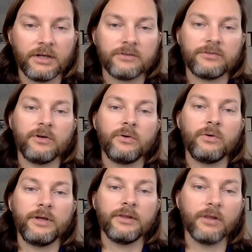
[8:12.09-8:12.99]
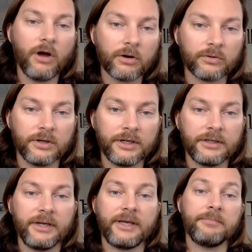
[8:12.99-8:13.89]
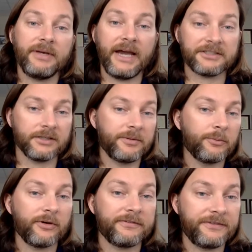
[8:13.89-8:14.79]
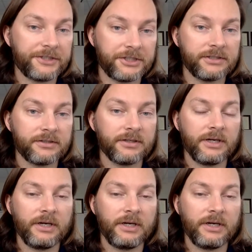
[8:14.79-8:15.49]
So in the long run, it can actually be more efficient